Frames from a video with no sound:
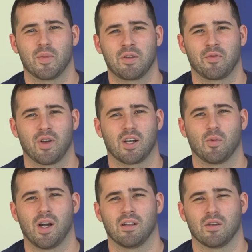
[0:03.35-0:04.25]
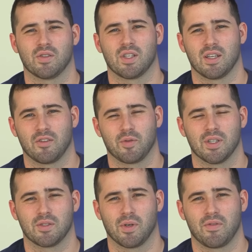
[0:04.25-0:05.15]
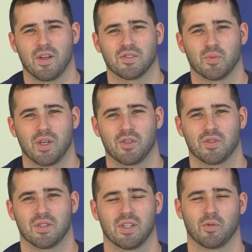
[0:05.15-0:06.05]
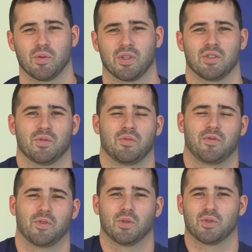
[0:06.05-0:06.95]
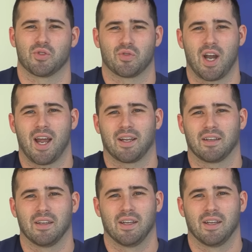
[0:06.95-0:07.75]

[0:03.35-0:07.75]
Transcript: me and Frank a while ago said that if we hit 12,000 patrons that we were going to do a full drag